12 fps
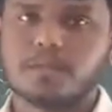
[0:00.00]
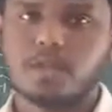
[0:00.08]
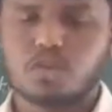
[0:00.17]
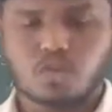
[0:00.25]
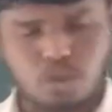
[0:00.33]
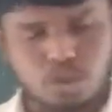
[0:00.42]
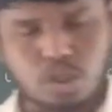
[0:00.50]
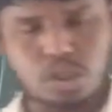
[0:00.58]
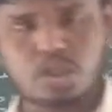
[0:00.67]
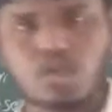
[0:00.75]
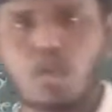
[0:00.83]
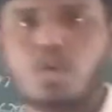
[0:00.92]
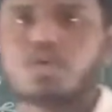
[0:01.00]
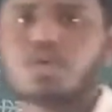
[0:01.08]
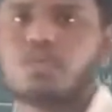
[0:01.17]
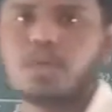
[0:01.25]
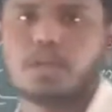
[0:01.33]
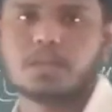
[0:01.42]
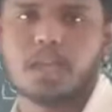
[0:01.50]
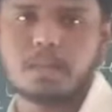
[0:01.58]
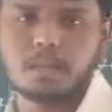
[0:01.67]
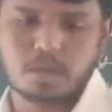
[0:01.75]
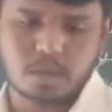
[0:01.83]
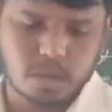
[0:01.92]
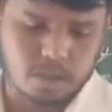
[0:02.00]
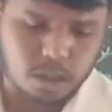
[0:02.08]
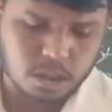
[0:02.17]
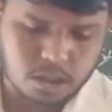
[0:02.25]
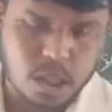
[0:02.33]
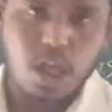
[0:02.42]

So this is also one of the important things.